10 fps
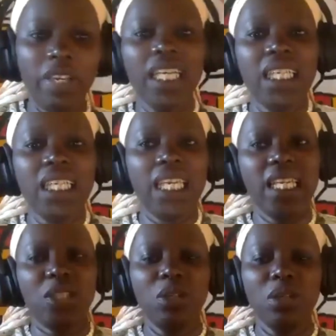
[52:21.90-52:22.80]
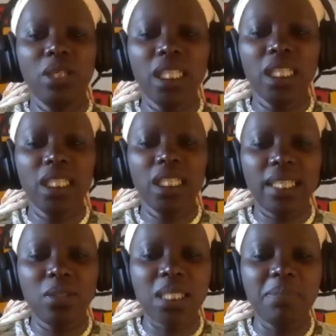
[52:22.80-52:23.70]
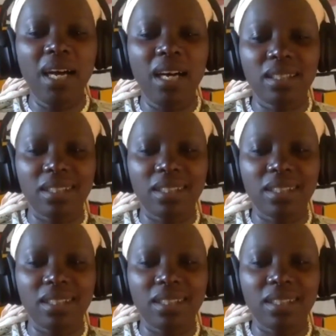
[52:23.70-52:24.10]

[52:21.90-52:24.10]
early age. Girls are so smart.